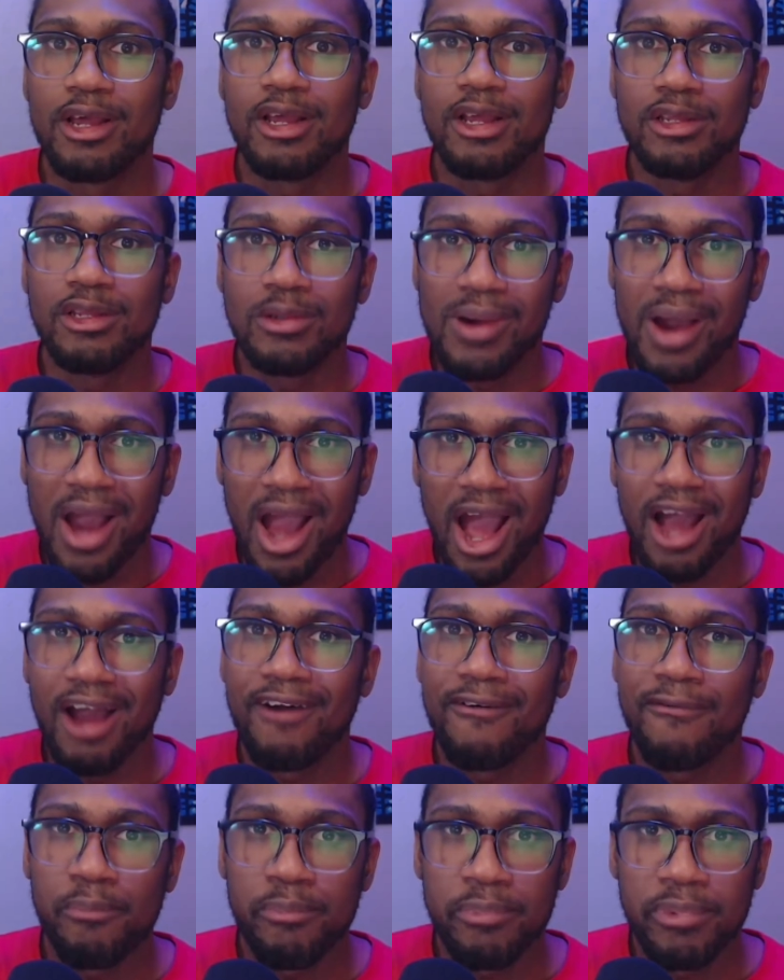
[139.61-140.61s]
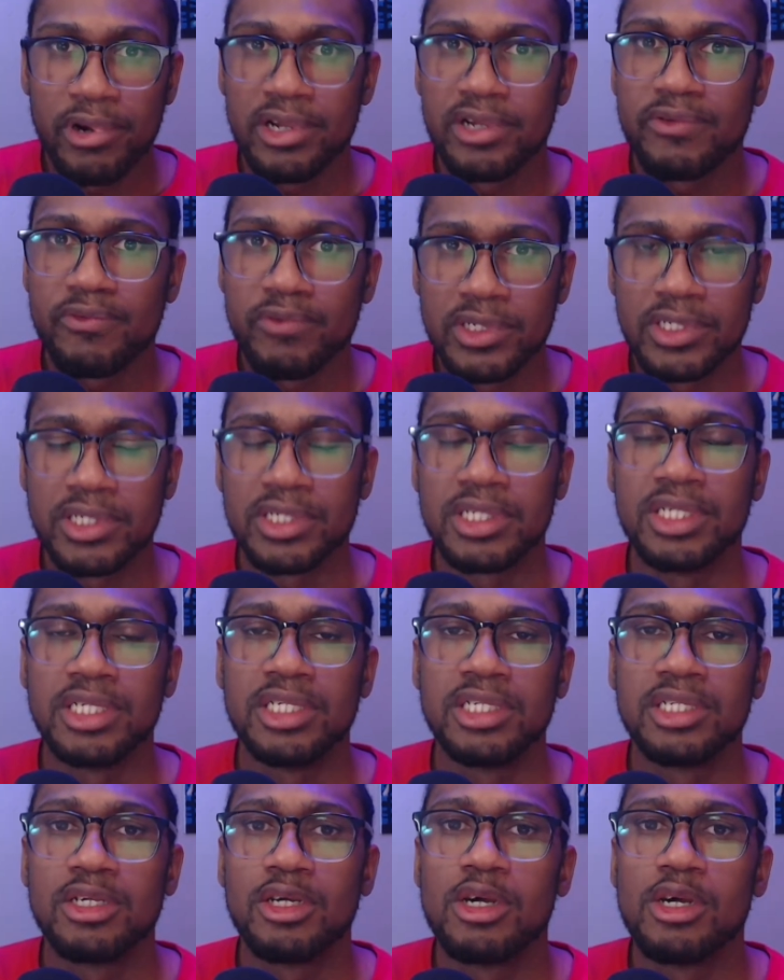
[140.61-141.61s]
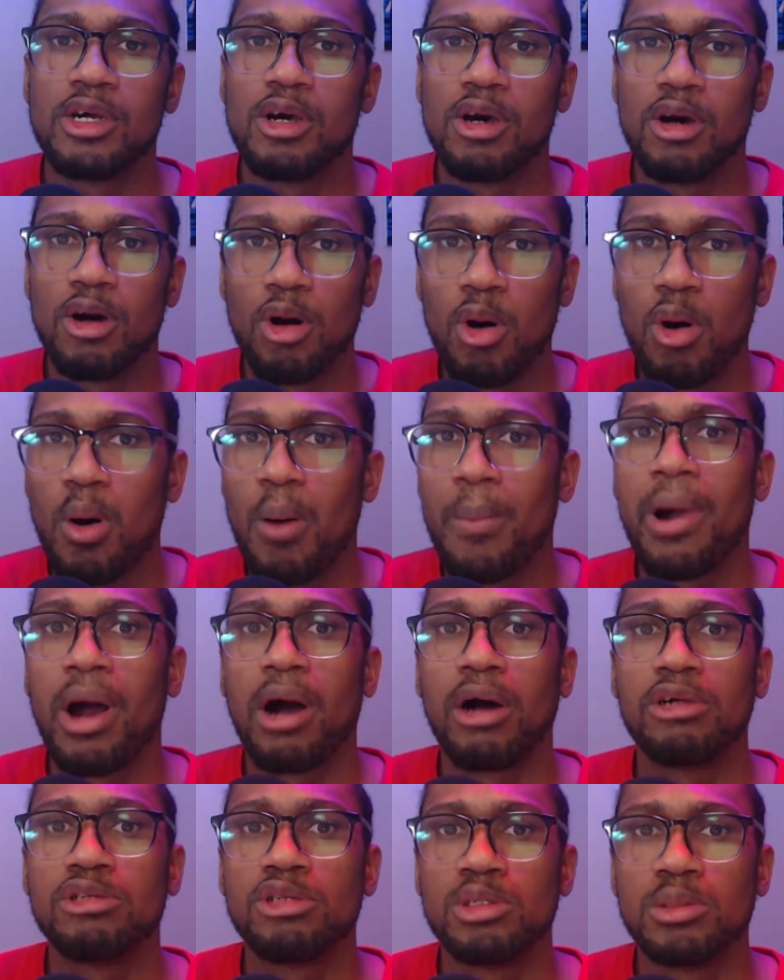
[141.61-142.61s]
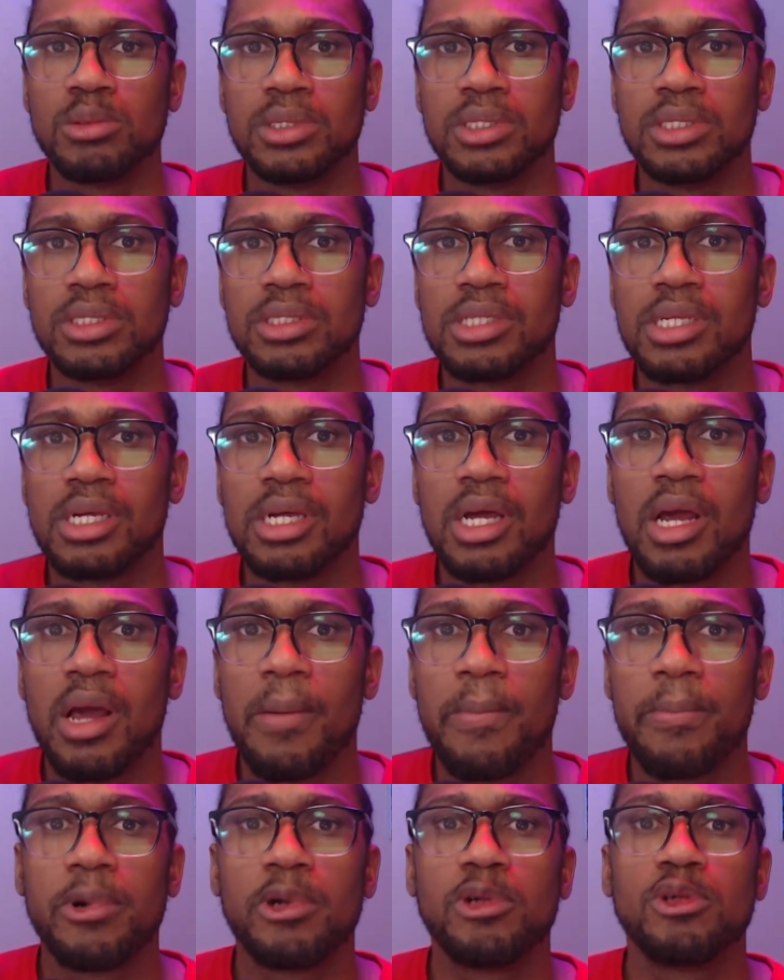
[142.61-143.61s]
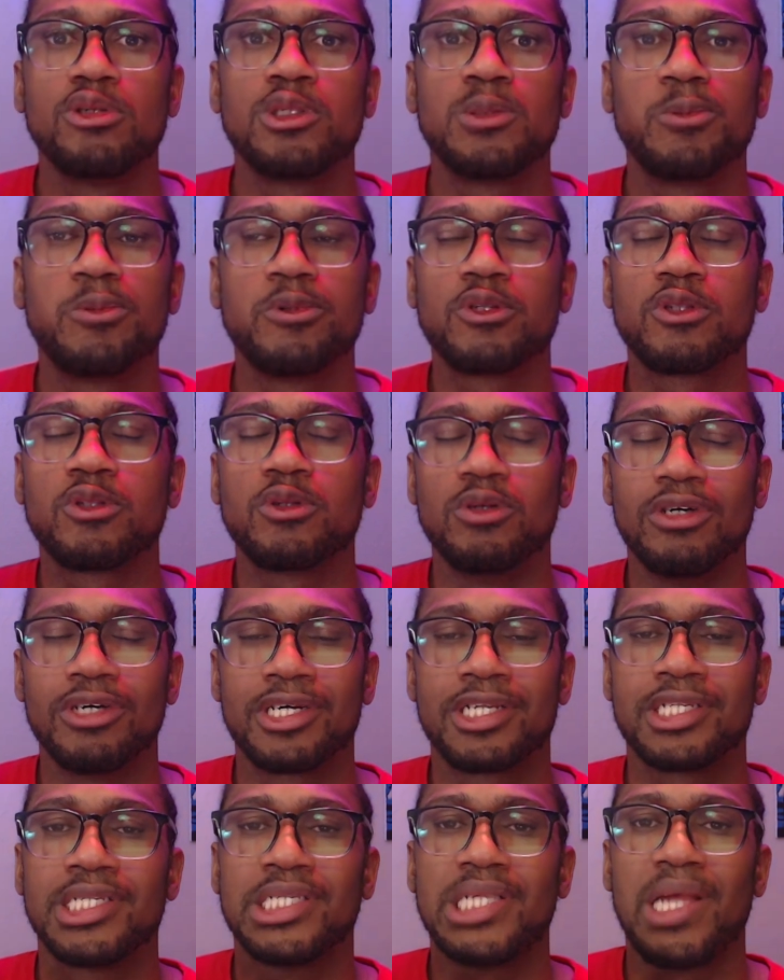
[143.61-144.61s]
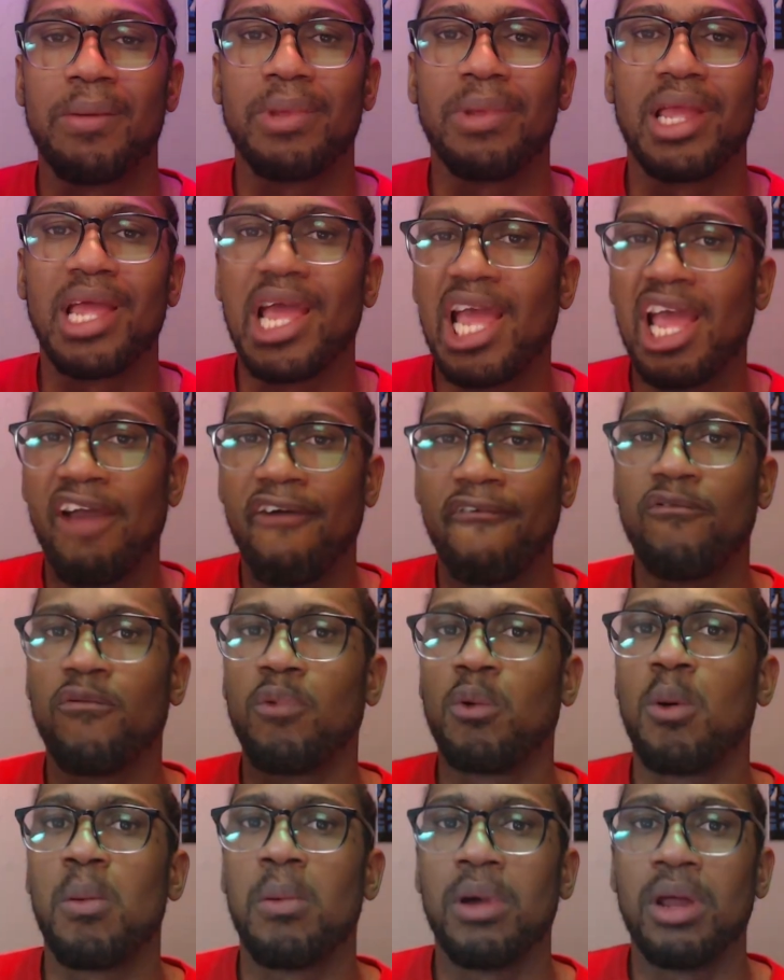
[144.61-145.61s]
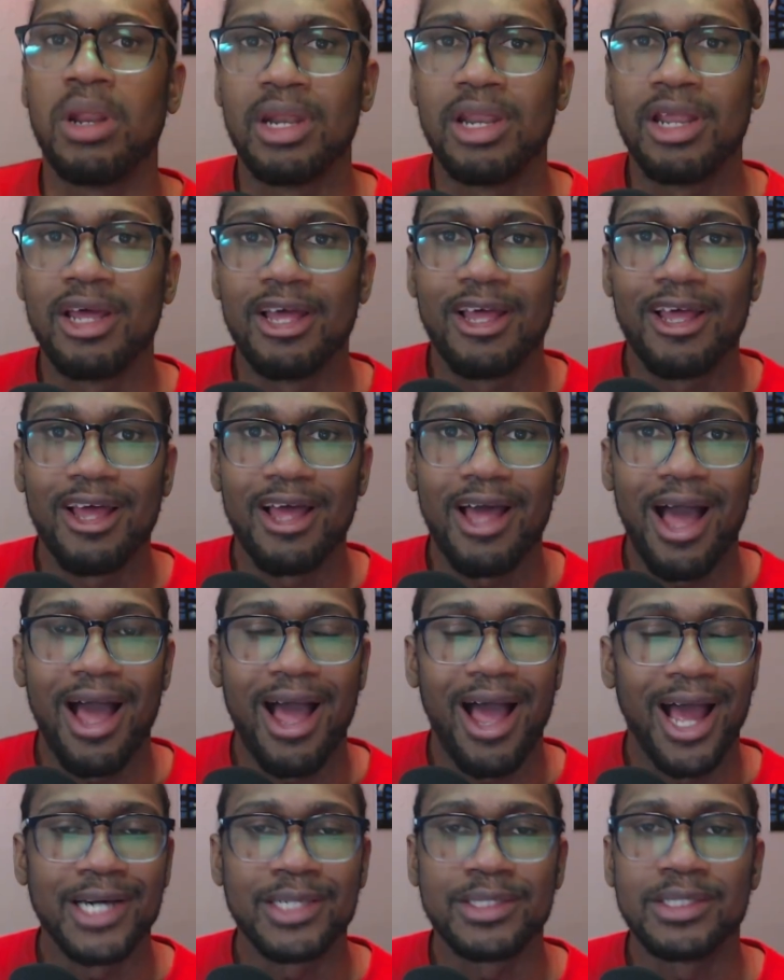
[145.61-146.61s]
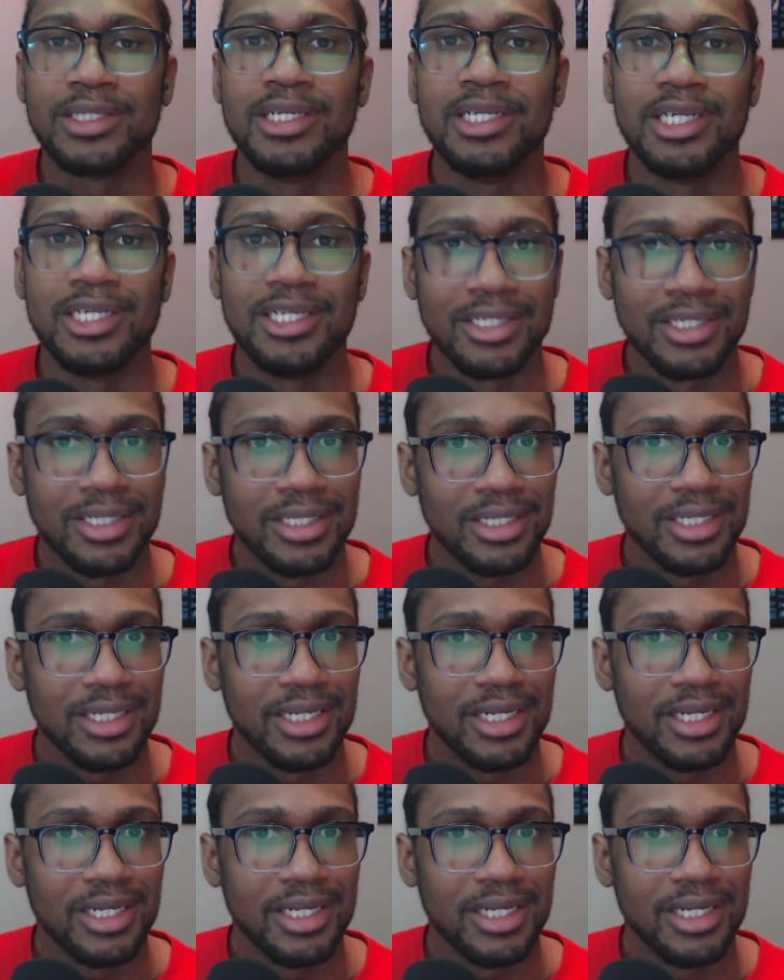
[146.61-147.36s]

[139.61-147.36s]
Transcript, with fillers: you have preferences or boundaries, but you're supposed to accept every woman as it is.